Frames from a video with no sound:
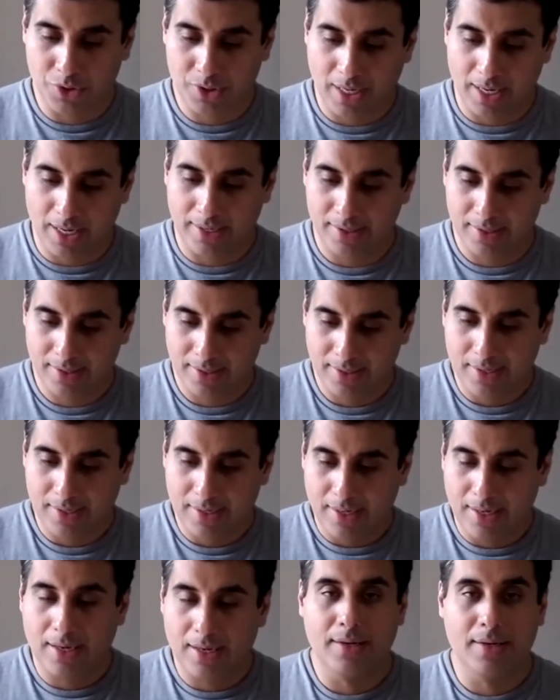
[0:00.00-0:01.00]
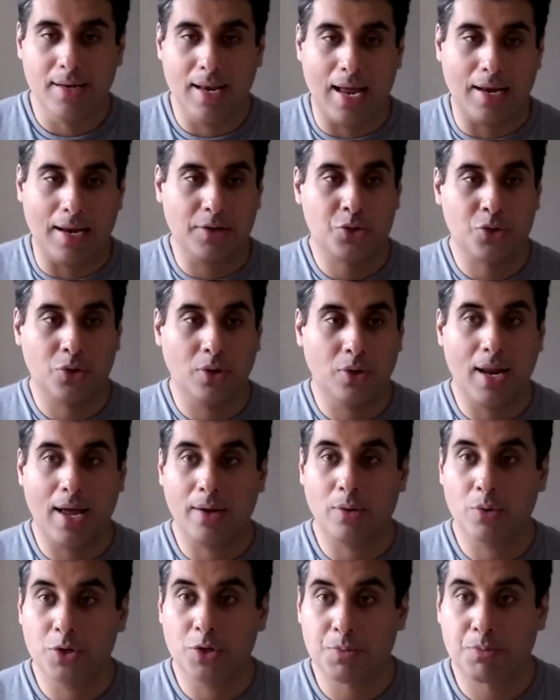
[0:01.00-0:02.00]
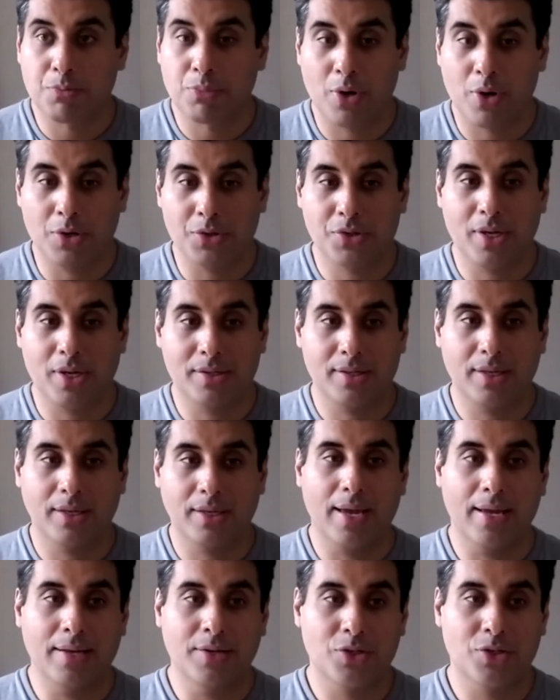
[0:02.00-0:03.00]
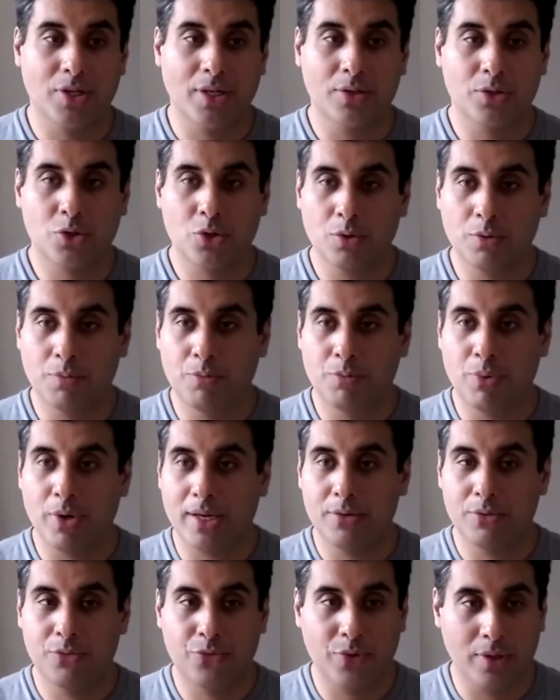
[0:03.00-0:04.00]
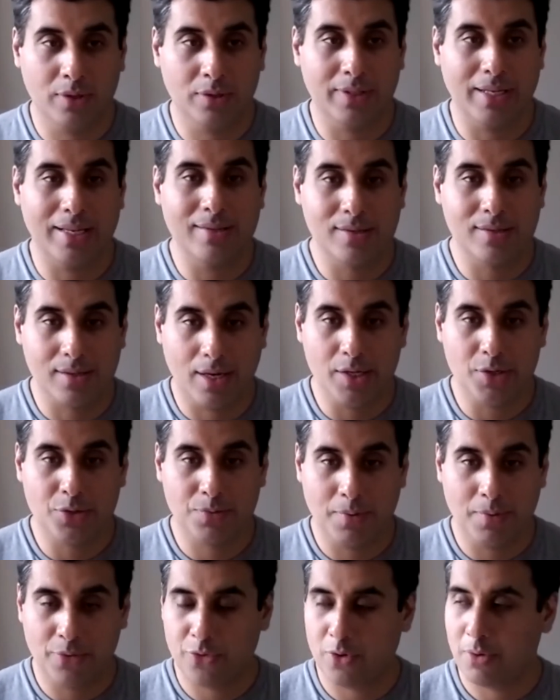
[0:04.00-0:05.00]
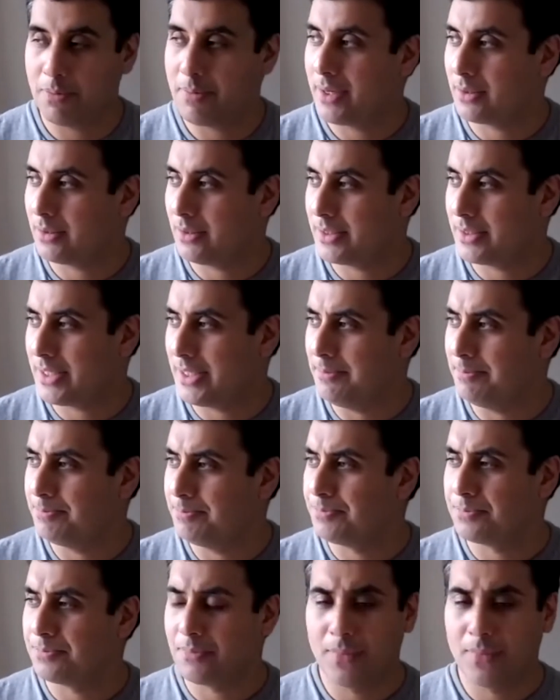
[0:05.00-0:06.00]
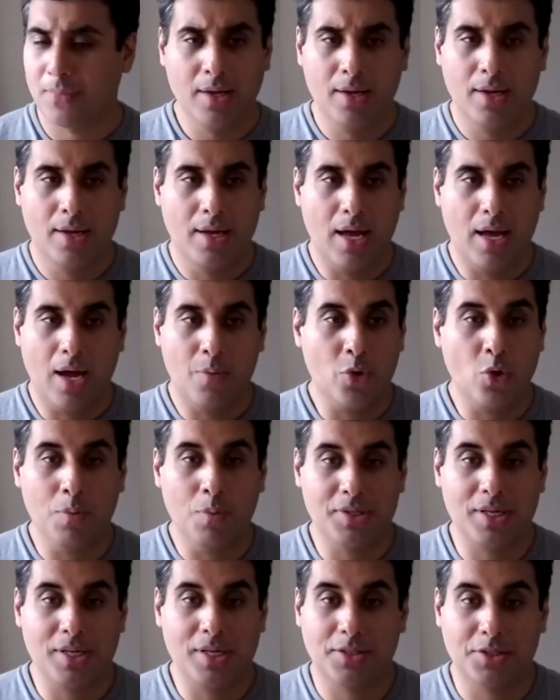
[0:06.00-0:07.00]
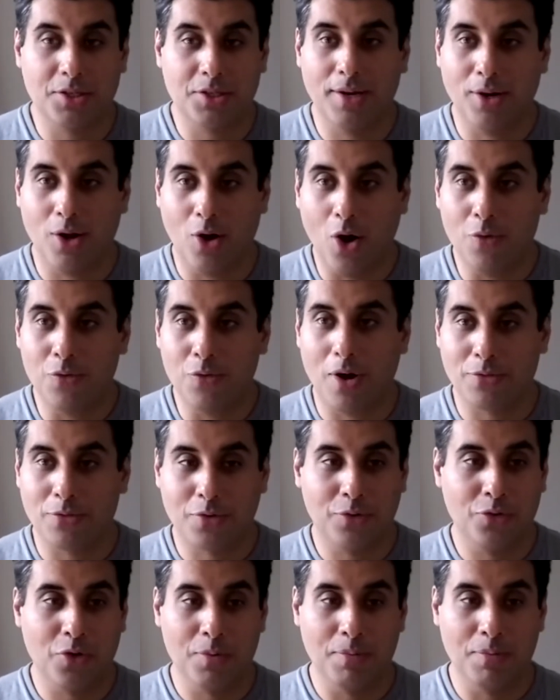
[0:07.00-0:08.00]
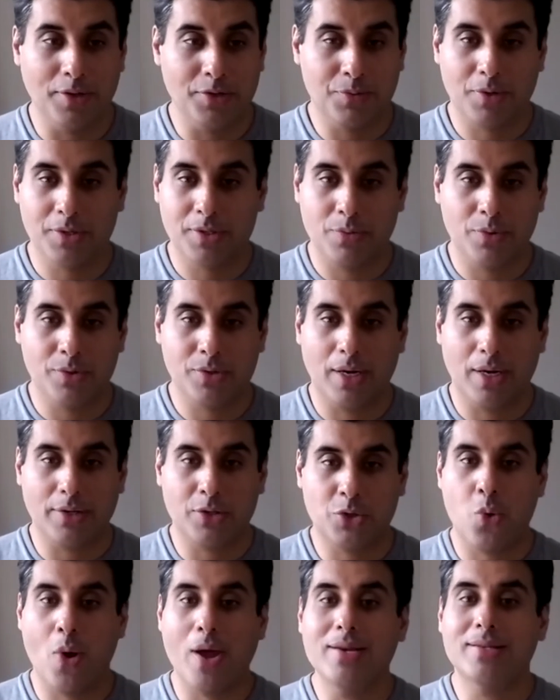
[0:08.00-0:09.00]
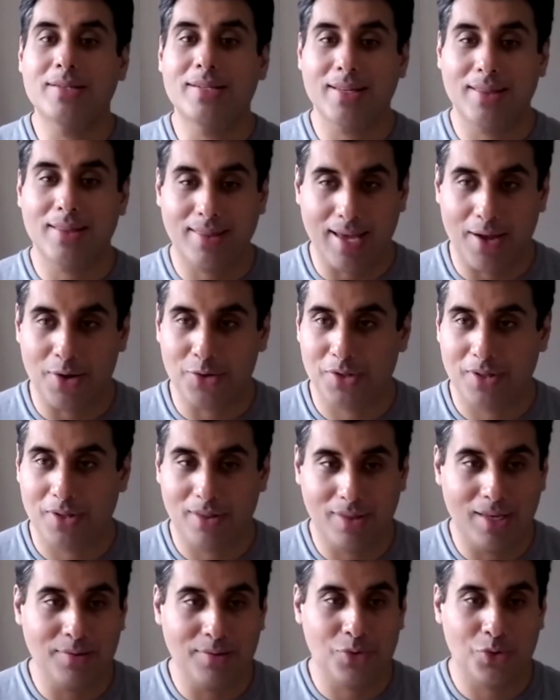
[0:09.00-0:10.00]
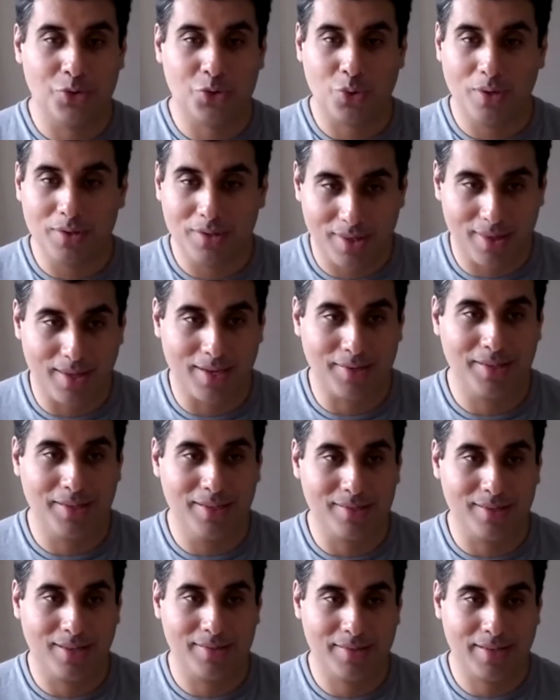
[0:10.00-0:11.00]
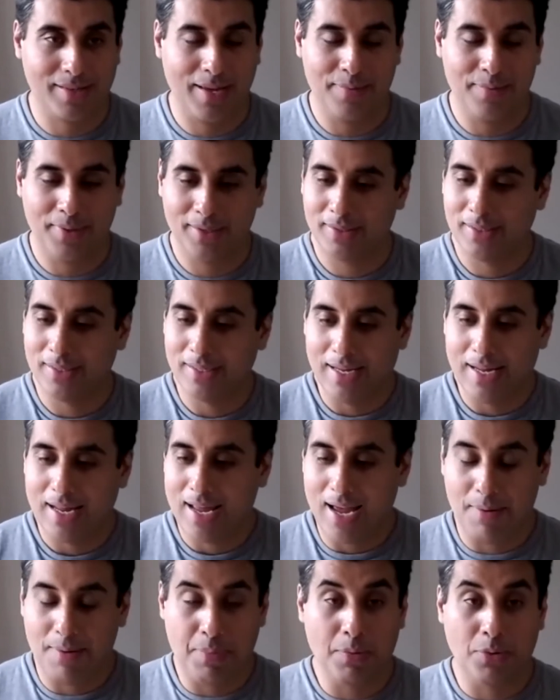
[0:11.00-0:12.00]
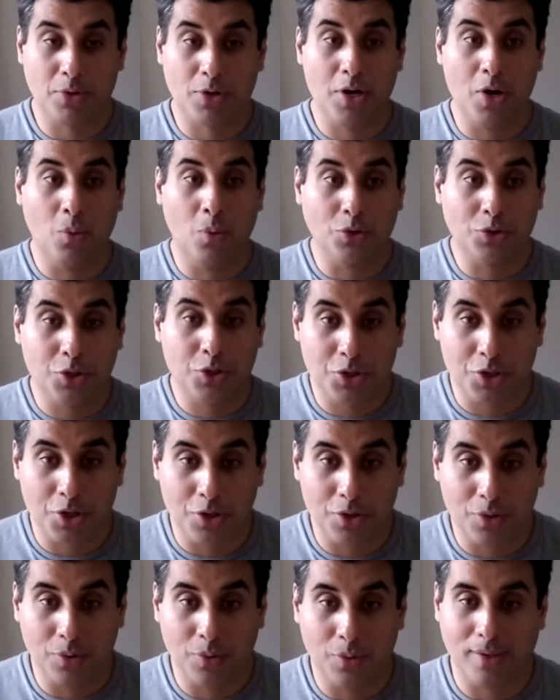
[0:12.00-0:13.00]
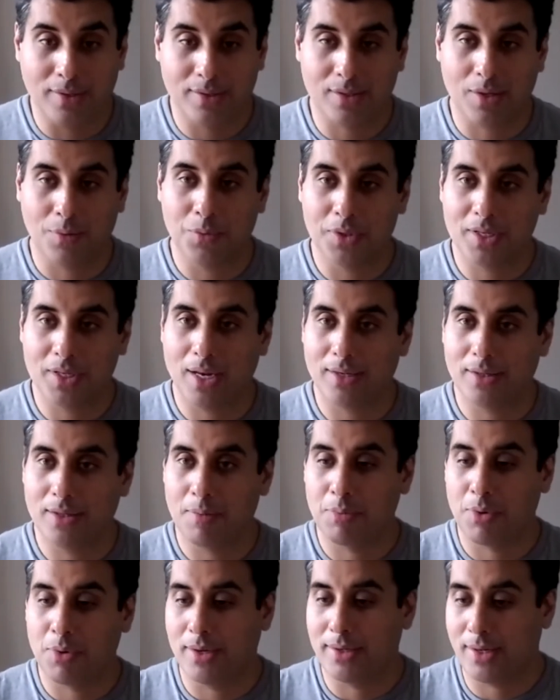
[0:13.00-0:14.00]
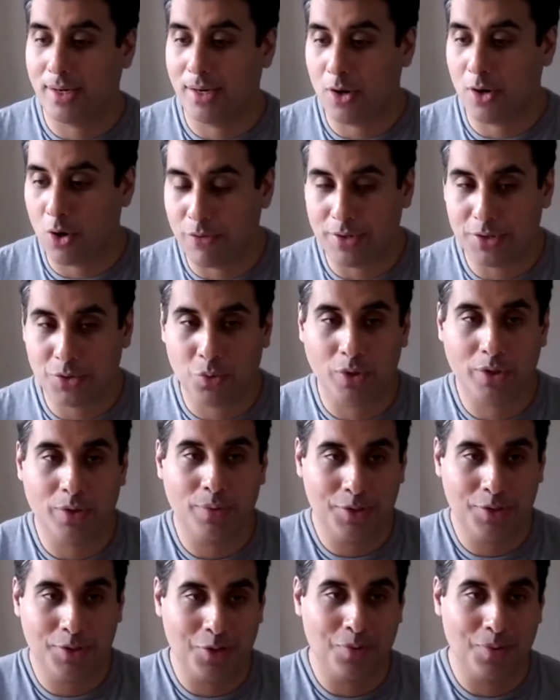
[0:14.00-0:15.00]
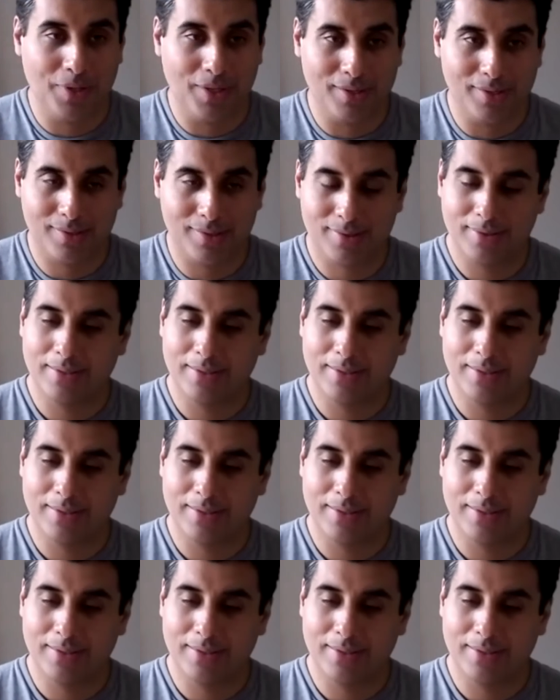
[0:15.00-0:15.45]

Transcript: a natural language processing engine to bring in field insights from our field medical team. And we almost had to turn it off after a few months because it was like 20,000 themes and 20,000 insights came in. And people didn't know what to do. And some were telling the blindingly obvious, what do we do with this?